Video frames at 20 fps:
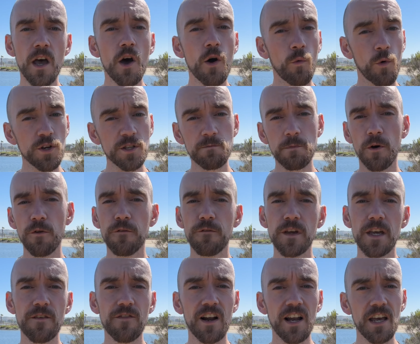Once both feet
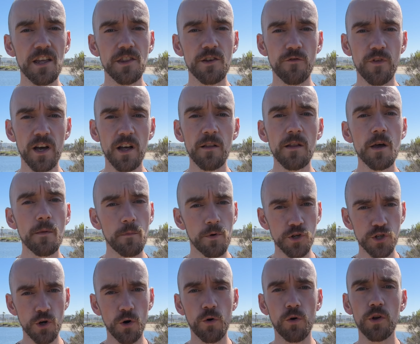have cleared the rail, push
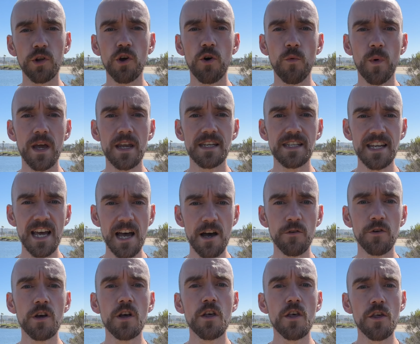all your weight down
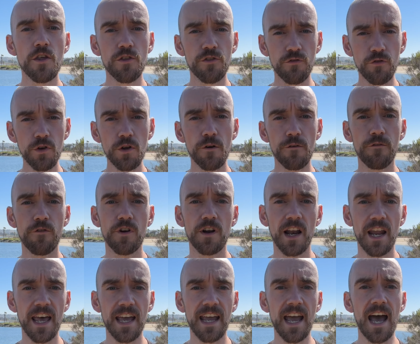through your front
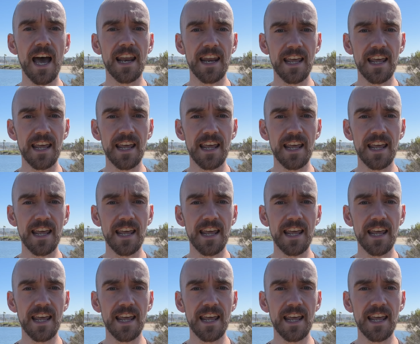leg and